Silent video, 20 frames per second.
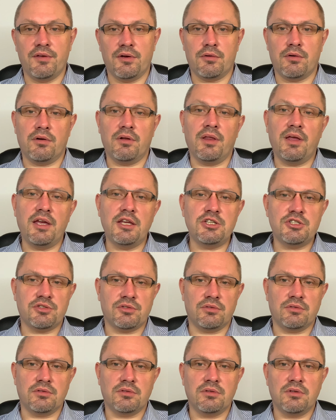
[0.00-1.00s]

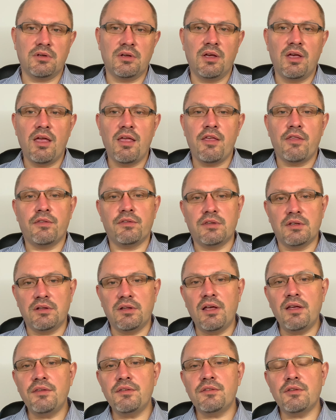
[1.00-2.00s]
correlation, the
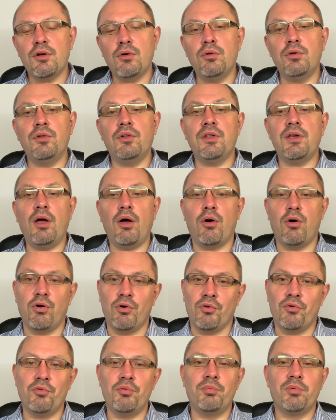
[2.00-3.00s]
last only
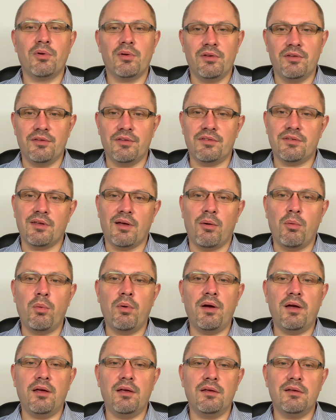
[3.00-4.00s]
hope in some
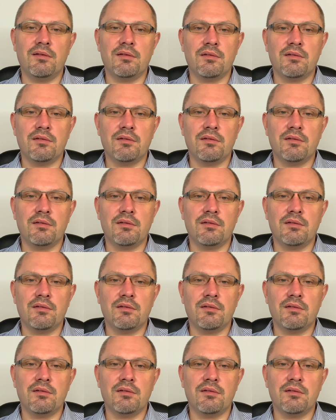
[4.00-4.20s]
way.